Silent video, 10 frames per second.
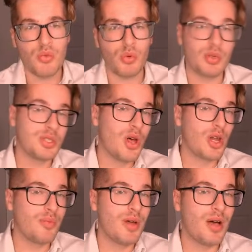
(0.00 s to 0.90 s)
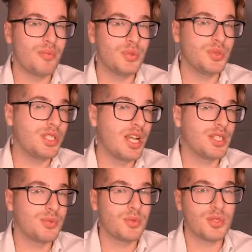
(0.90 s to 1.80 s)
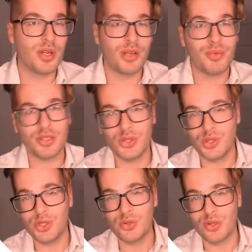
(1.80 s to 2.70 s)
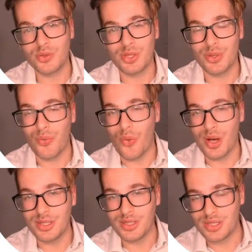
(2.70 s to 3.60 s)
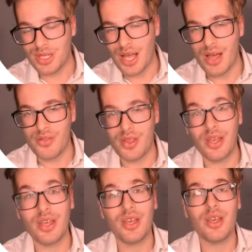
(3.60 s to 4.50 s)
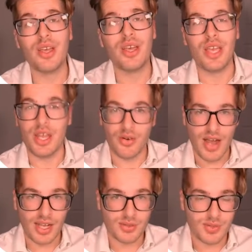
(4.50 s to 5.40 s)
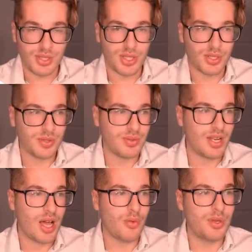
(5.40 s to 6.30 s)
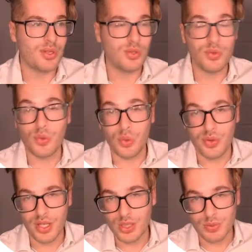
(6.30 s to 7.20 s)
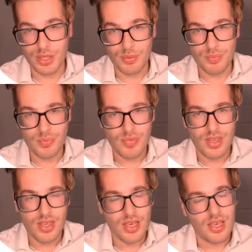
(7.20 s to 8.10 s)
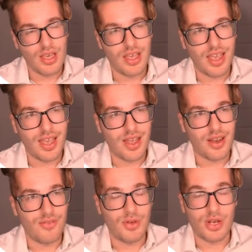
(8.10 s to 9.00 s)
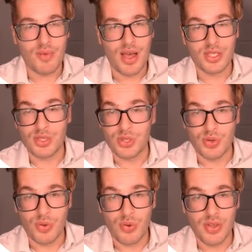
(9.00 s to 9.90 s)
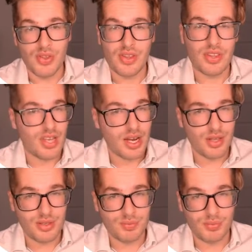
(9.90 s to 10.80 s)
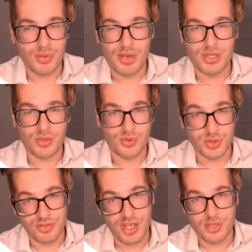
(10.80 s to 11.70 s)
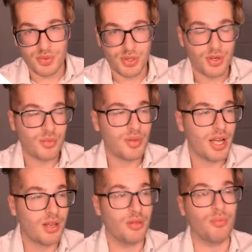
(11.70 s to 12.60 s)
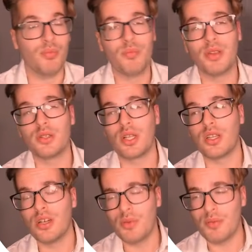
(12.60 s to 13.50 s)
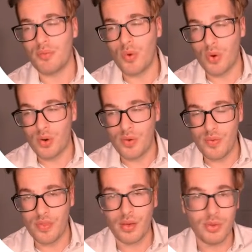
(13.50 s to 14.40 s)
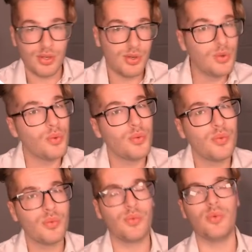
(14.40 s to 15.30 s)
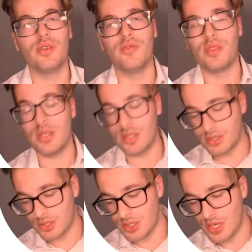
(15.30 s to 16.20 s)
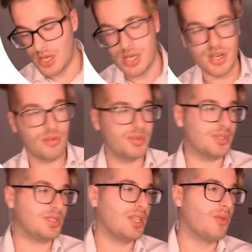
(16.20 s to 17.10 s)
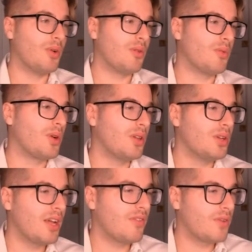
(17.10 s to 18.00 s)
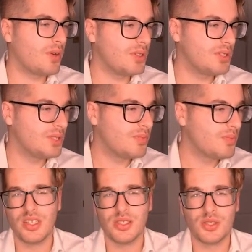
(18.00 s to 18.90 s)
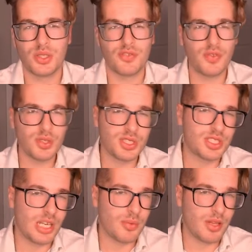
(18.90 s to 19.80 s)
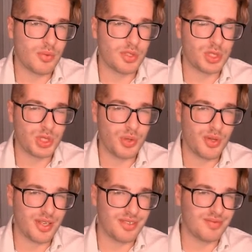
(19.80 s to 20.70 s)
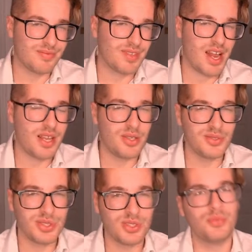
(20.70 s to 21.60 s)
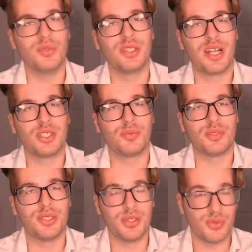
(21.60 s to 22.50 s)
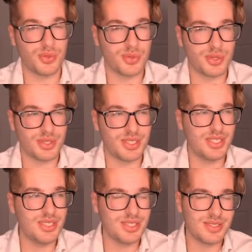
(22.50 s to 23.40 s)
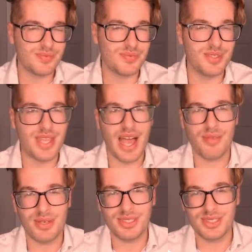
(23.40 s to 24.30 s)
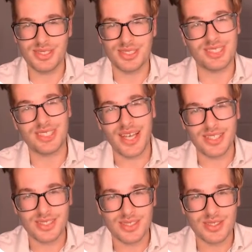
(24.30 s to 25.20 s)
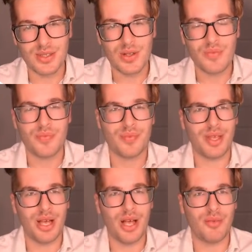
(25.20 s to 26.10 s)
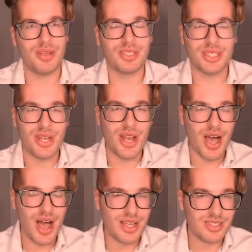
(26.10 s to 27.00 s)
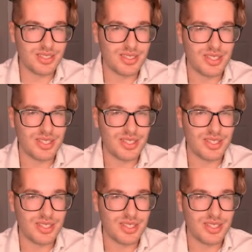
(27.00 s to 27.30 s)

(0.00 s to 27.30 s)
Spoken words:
When we talk about Boolean algebra, we're talking about zeros and ones and how they interact with each other and how we can do cool things with them. And if you can imagine a 0 and a 1, kind of the basic rules of algebra are going to apply to them. But there's a little bit more that we can do with these numbers. And what we're going to look at first, so the first example that we're going to show that kind of uses Boolean algebra in the real world is databases and sets. It's not